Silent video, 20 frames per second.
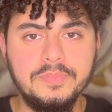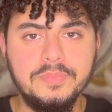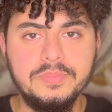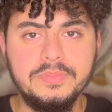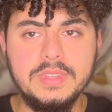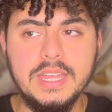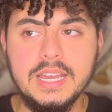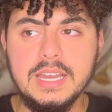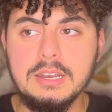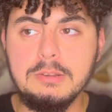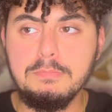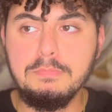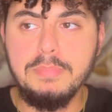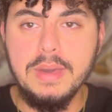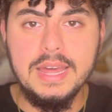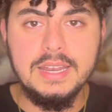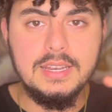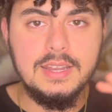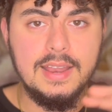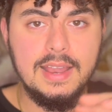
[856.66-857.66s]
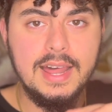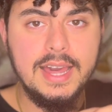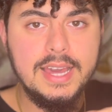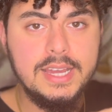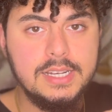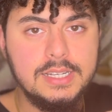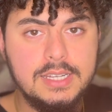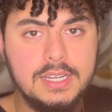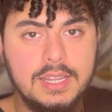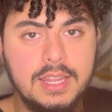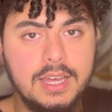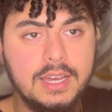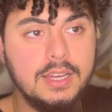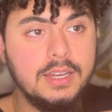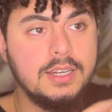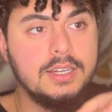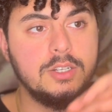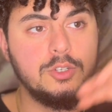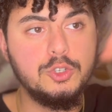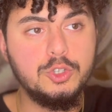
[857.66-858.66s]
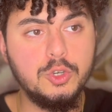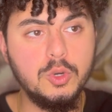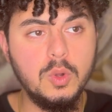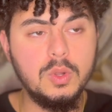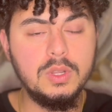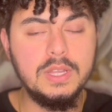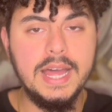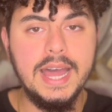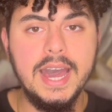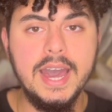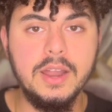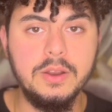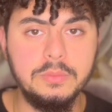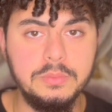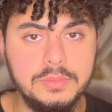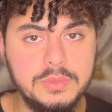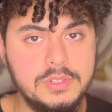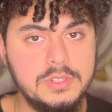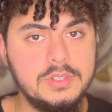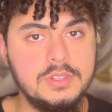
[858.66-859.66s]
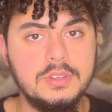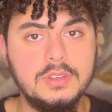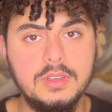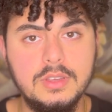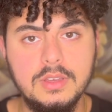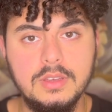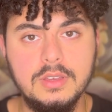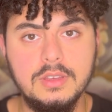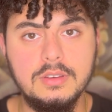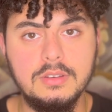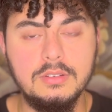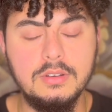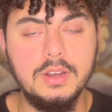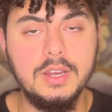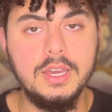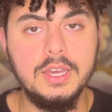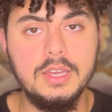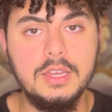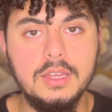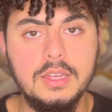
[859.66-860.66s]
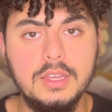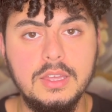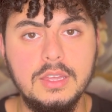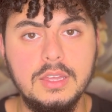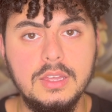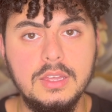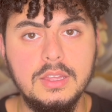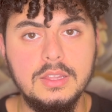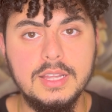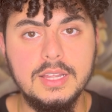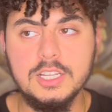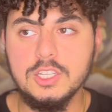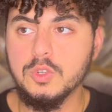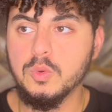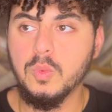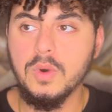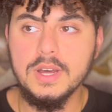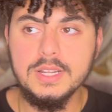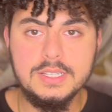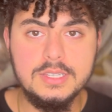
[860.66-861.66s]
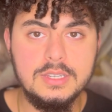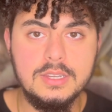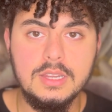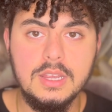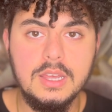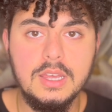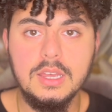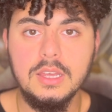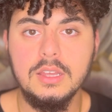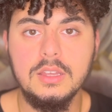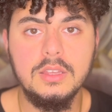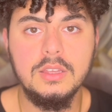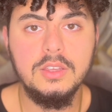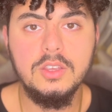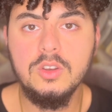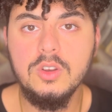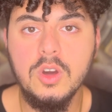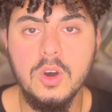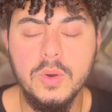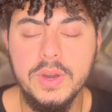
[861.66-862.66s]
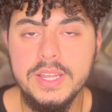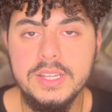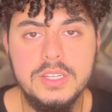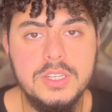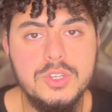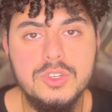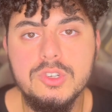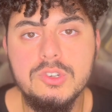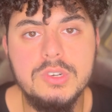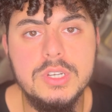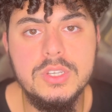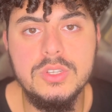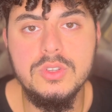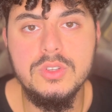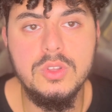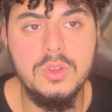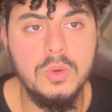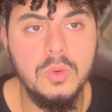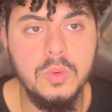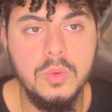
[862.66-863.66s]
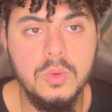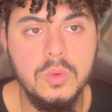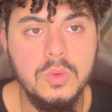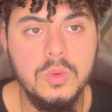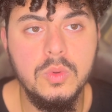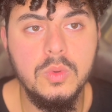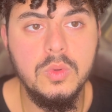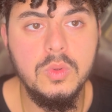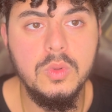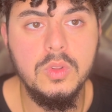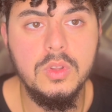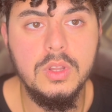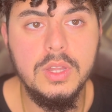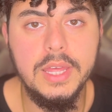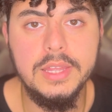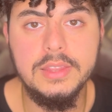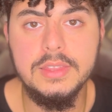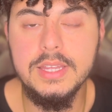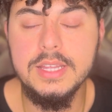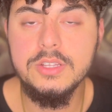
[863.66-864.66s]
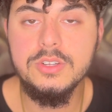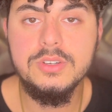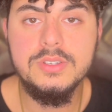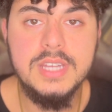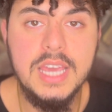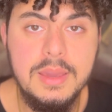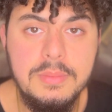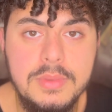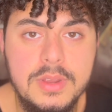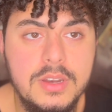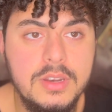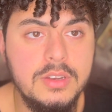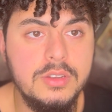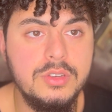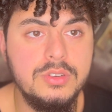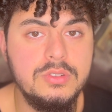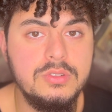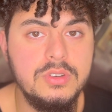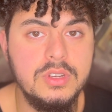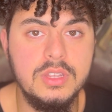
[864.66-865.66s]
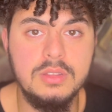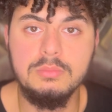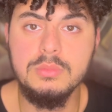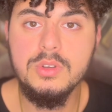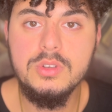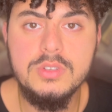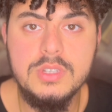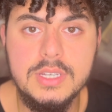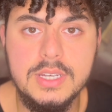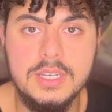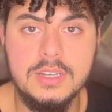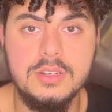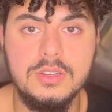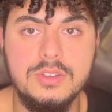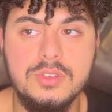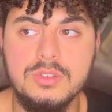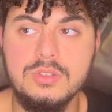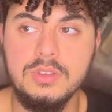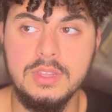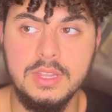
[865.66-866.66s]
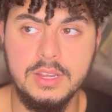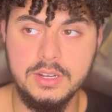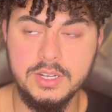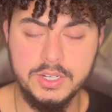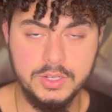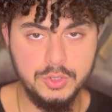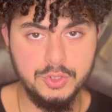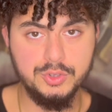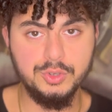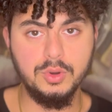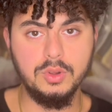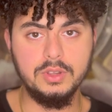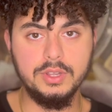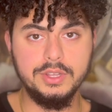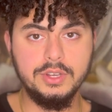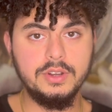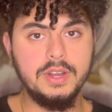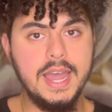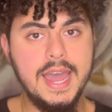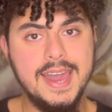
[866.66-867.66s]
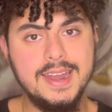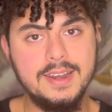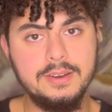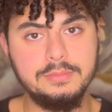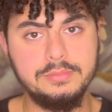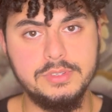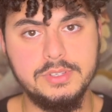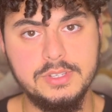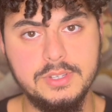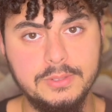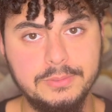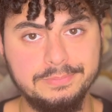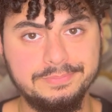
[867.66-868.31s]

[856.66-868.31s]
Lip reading: that can bend light, that can control atoms, right? That's what, industries do. Like the entertainment industry, the music industry, they're controlling your atoms.